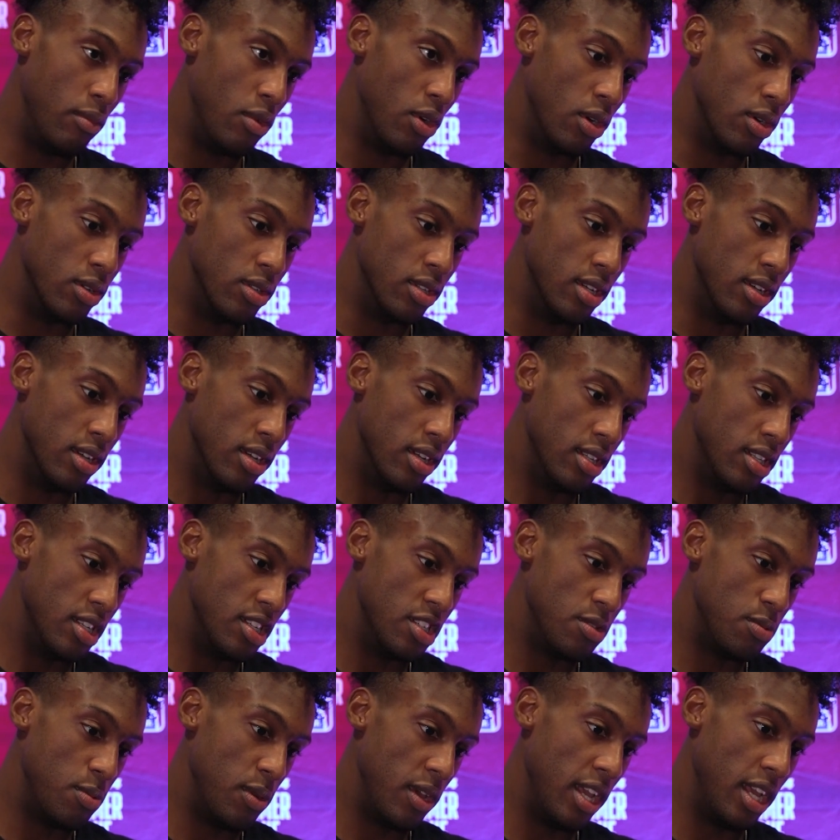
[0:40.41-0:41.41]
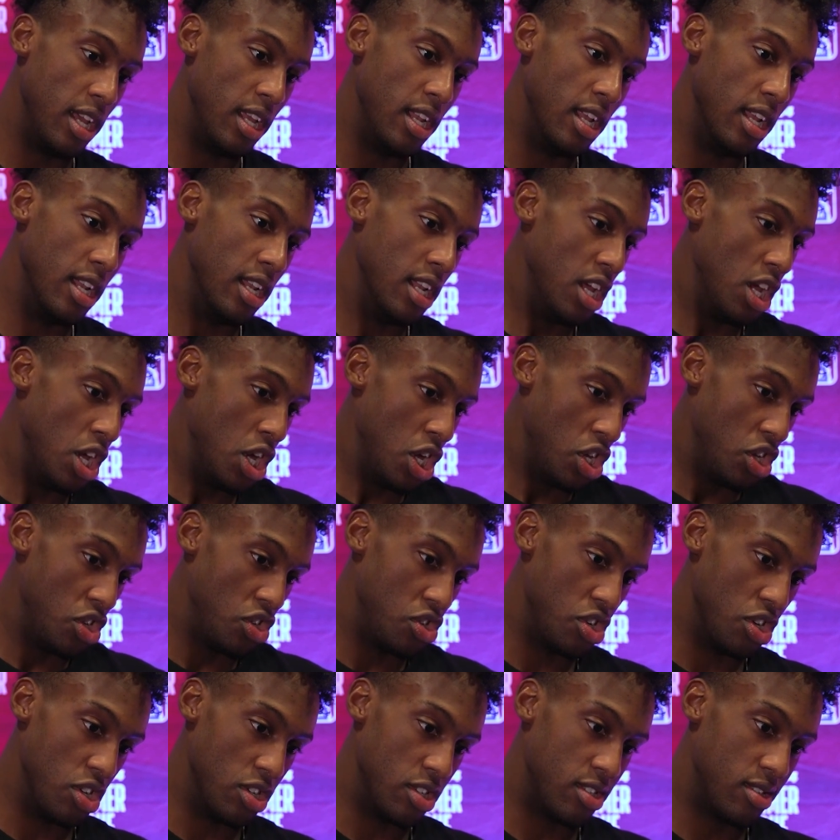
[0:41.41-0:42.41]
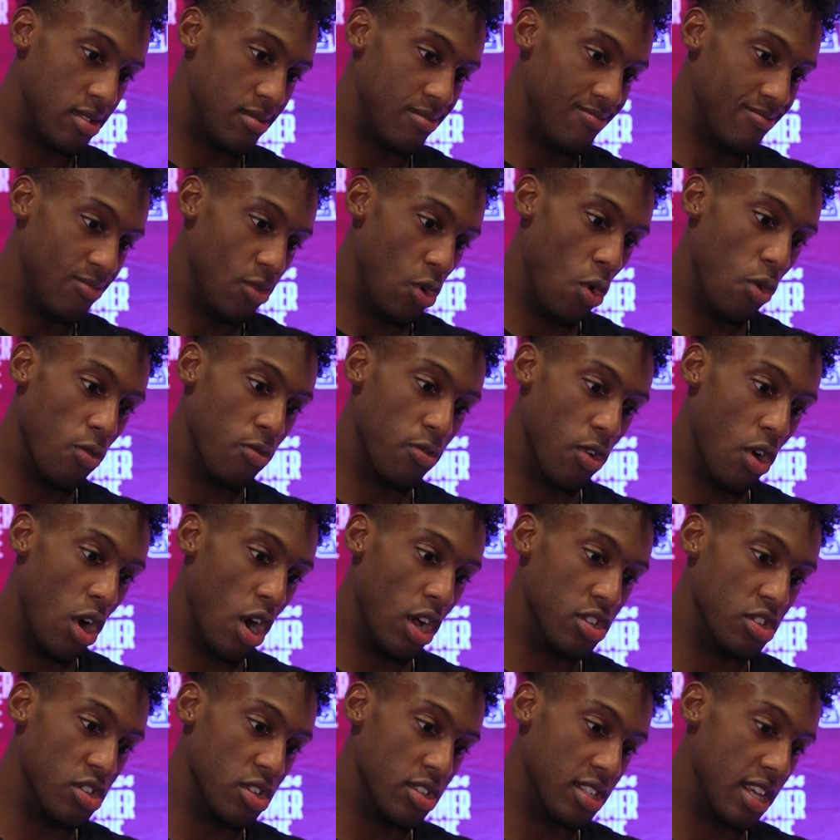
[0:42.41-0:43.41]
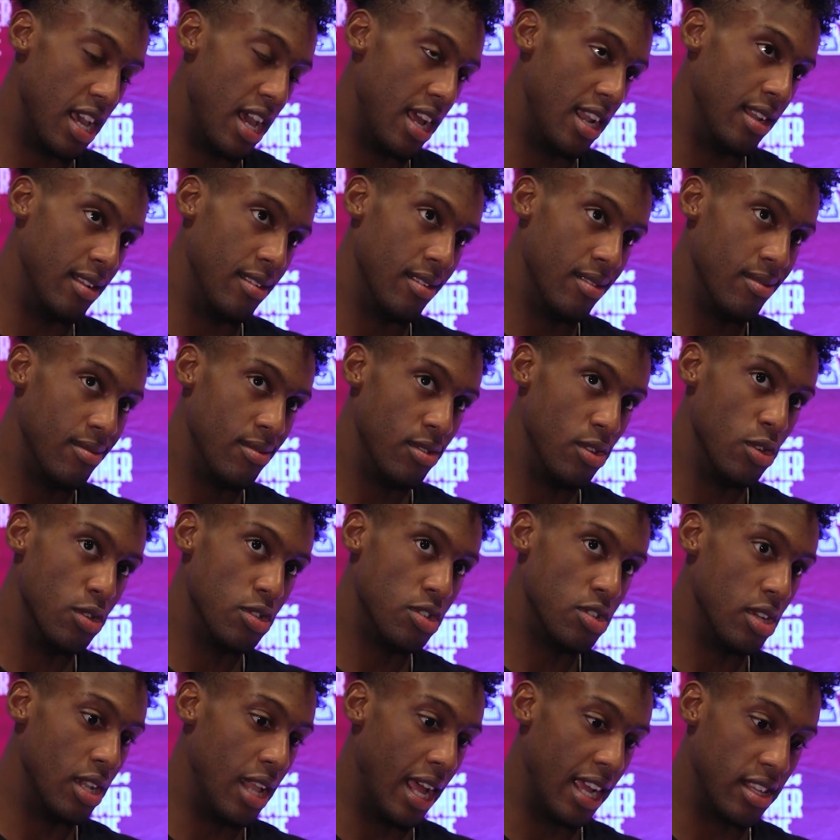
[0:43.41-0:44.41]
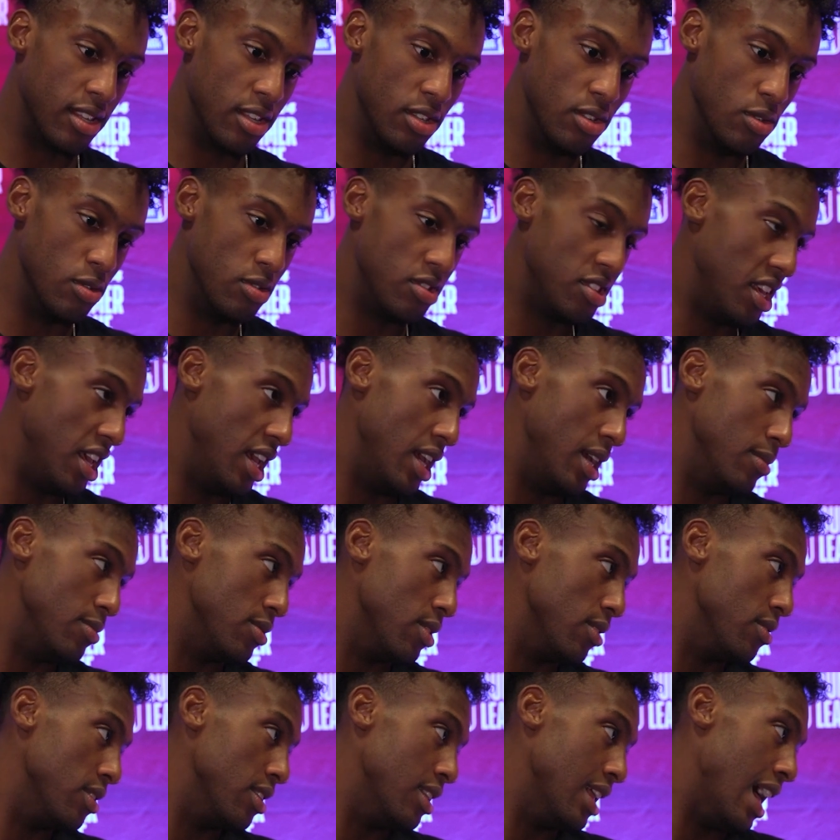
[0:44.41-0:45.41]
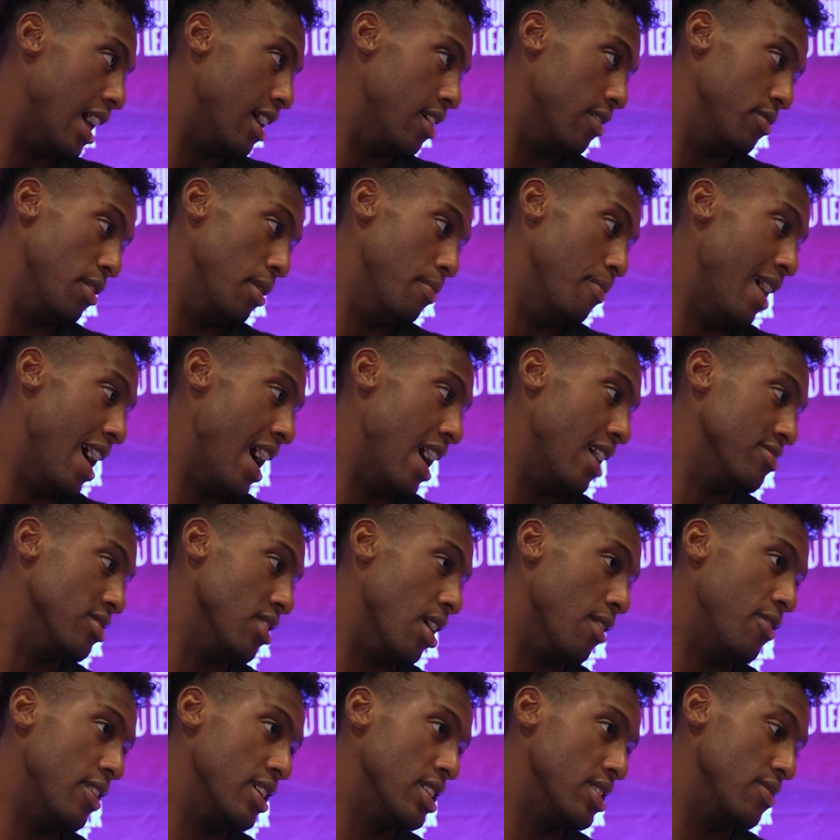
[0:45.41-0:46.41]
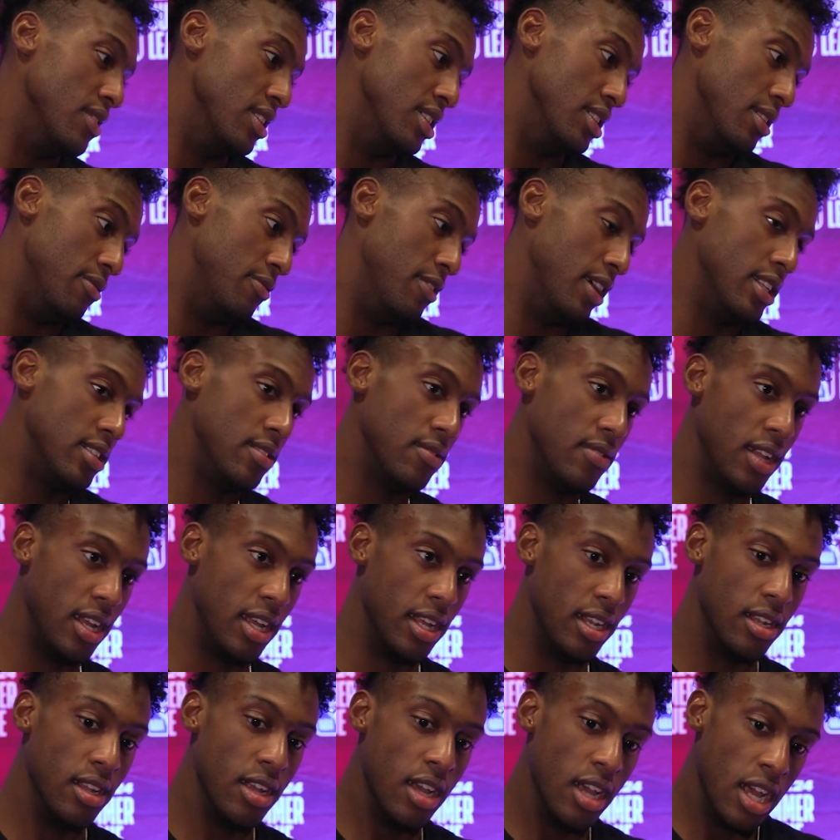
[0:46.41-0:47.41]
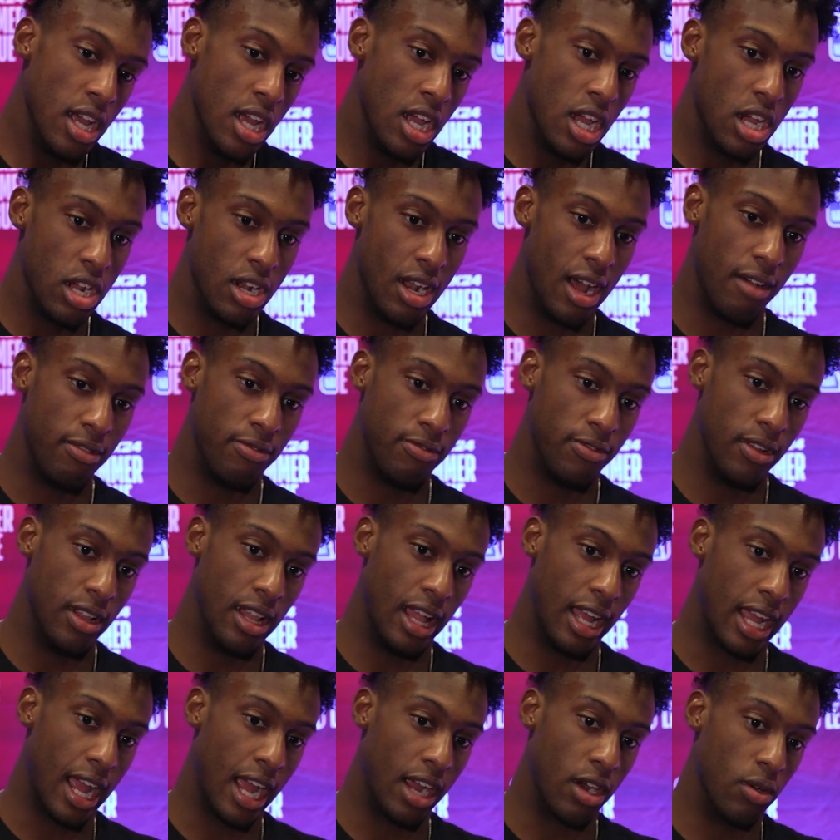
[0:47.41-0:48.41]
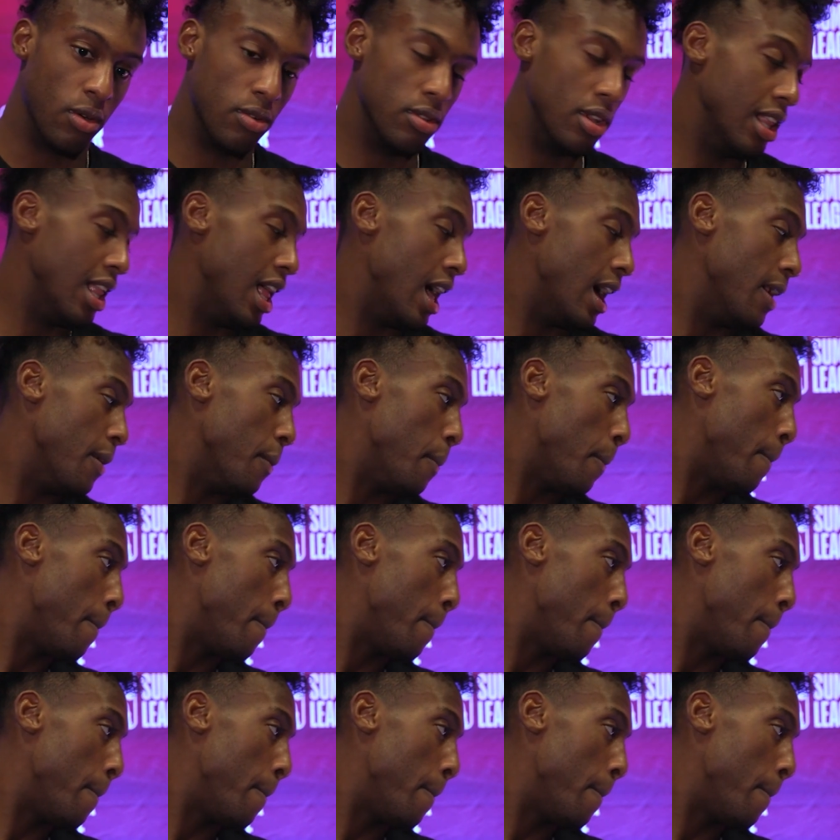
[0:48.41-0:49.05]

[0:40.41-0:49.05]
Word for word: You know, the speed and just overall just getting used to like the new schemes of the Mavs offensively and defensively, and you know, I feel like I've grown a lot.